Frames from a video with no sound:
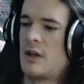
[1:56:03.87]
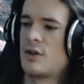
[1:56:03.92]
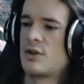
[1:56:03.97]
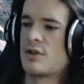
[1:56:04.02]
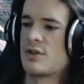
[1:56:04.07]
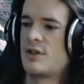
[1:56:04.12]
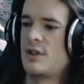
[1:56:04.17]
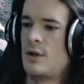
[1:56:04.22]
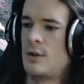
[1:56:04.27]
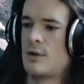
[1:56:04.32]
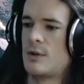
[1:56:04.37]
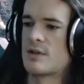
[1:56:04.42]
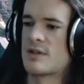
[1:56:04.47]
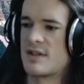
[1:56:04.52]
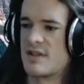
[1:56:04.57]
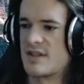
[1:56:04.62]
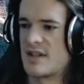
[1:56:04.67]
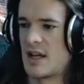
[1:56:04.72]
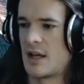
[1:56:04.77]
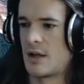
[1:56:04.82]
to just use the
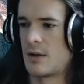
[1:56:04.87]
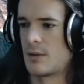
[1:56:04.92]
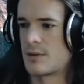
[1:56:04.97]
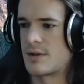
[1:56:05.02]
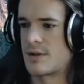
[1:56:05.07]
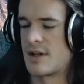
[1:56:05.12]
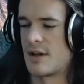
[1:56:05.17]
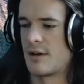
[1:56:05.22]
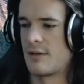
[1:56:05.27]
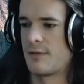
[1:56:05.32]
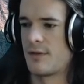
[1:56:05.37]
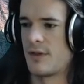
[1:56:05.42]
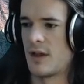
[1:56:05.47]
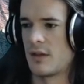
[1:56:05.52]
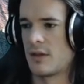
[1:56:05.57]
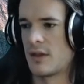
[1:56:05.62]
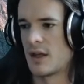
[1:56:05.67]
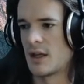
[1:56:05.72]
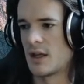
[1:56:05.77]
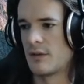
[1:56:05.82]
standard stuff
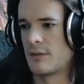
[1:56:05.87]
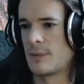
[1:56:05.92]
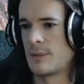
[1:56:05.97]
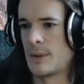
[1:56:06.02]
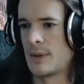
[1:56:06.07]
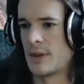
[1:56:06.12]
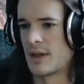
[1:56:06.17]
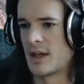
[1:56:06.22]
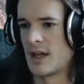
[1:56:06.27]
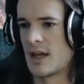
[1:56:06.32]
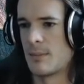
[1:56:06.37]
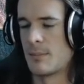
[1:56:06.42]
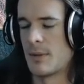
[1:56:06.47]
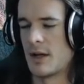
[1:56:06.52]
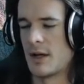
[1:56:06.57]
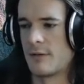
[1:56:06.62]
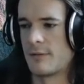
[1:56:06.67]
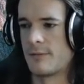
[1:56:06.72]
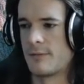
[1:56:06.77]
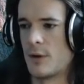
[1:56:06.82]
that they give you in the game
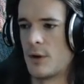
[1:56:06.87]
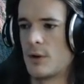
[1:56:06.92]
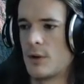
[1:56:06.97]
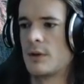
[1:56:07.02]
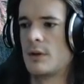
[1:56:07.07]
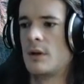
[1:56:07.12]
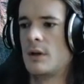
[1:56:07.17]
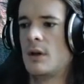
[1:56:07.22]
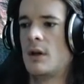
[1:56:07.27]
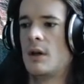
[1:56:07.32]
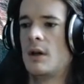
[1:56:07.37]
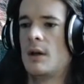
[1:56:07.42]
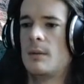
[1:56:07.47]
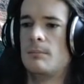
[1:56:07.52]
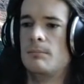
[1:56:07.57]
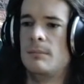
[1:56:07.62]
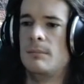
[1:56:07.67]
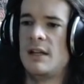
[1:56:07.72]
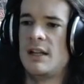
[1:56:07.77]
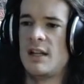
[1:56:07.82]
by default.
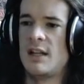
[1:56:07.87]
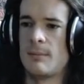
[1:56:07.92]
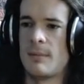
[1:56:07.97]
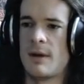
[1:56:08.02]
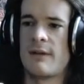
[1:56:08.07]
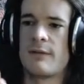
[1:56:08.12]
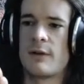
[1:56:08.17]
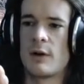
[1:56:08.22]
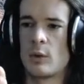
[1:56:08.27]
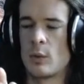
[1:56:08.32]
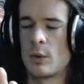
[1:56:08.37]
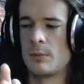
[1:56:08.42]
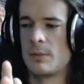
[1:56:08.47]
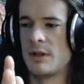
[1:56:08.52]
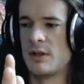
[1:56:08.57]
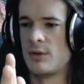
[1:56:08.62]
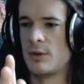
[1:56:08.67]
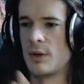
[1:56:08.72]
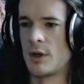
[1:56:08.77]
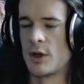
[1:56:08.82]
Medium effort would
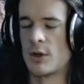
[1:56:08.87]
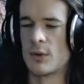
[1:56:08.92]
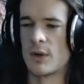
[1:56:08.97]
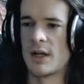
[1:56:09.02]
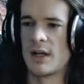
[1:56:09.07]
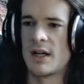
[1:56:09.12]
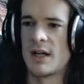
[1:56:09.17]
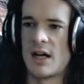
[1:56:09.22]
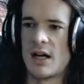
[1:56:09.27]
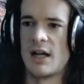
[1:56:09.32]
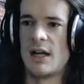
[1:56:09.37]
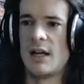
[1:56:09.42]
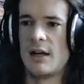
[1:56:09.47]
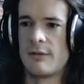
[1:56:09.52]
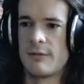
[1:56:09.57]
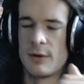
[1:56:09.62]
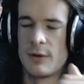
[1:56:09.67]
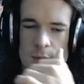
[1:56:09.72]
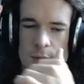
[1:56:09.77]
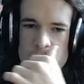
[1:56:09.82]
be doing grid. High
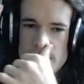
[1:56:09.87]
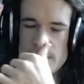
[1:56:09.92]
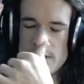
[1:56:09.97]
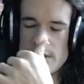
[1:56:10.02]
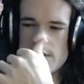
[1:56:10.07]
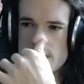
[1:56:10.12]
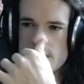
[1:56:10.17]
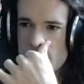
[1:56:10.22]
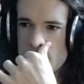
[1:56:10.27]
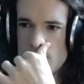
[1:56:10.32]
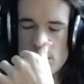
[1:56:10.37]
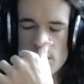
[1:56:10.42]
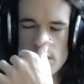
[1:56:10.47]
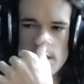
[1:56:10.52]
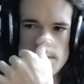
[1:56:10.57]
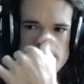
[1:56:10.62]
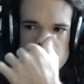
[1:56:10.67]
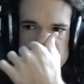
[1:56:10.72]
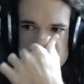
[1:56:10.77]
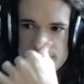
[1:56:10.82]
effort would be using
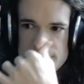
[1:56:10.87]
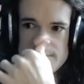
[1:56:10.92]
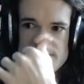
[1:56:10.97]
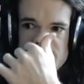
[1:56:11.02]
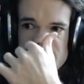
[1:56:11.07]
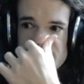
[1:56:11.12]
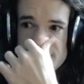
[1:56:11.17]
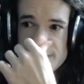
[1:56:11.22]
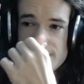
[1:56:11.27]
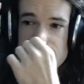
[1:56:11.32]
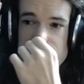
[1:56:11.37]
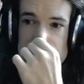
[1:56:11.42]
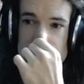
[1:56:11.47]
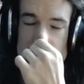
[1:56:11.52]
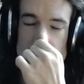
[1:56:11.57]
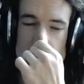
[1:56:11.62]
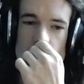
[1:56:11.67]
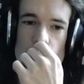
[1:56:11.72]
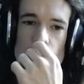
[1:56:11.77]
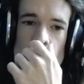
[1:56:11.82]
core.
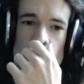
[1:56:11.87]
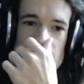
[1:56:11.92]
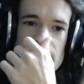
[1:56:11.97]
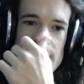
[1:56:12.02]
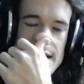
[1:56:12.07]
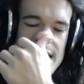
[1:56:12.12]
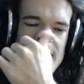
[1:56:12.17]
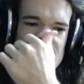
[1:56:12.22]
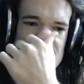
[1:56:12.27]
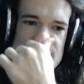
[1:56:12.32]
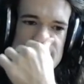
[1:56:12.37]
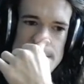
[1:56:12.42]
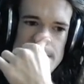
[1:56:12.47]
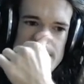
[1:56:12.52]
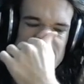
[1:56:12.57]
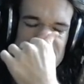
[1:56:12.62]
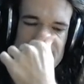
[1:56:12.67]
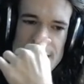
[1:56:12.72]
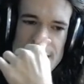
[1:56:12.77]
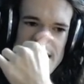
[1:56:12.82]
The core is,
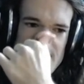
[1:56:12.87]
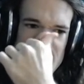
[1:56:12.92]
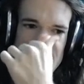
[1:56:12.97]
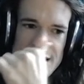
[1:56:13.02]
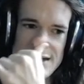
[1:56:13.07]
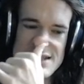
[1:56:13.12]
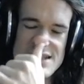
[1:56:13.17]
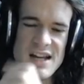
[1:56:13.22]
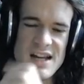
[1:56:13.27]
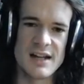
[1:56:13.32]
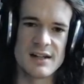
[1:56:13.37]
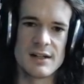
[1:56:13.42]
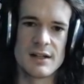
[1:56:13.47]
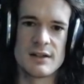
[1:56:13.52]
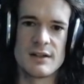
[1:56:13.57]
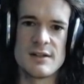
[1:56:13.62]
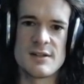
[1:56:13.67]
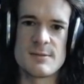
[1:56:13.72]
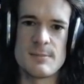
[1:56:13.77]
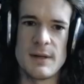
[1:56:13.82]
I think,
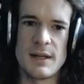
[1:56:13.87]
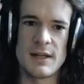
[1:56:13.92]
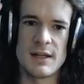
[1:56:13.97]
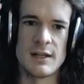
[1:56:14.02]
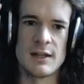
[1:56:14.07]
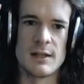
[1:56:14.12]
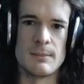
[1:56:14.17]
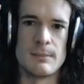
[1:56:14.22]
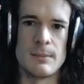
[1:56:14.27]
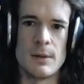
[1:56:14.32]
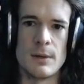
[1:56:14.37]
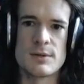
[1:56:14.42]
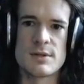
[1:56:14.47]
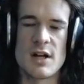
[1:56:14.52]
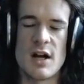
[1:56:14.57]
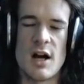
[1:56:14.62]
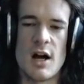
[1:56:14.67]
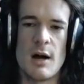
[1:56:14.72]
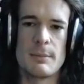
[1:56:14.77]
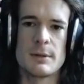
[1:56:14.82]
technically speaking, the most
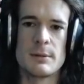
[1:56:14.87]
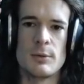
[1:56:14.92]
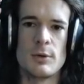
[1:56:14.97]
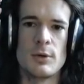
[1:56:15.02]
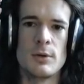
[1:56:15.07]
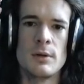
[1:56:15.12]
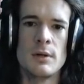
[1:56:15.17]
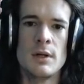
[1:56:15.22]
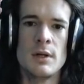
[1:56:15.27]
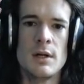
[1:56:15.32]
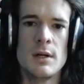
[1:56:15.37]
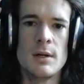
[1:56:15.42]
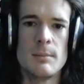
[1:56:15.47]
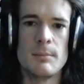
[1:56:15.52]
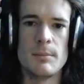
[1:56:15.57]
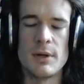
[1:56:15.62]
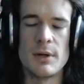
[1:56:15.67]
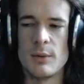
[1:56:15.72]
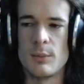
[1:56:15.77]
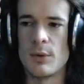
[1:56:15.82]
optimal,
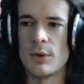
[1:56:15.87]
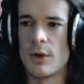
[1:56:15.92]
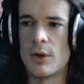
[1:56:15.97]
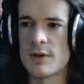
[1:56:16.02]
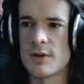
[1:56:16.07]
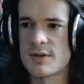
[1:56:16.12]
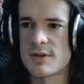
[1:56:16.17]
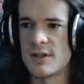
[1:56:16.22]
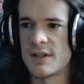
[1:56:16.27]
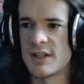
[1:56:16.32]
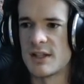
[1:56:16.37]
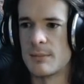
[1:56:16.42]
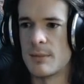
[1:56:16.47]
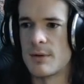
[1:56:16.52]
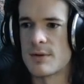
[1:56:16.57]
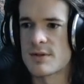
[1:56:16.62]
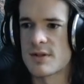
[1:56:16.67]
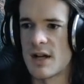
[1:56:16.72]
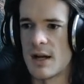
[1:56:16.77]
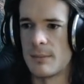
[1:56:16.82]
but it will also take the
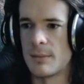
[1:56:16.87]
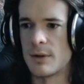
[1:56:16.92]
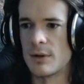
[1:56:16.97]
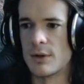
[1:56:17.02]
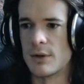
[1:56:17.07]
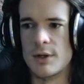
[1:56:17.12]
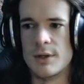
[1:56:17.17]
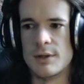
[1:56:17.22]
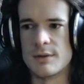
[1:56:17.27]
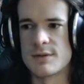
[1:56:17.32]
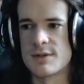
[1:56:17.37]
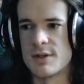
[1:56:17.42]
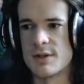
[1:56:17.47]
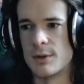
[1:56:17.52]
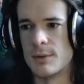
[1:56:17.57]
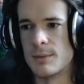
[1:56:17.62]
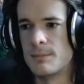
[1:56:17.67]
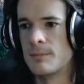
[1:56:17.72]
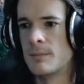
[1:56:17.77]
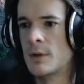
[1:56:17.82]
most time to learn.
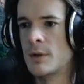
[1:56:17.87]
So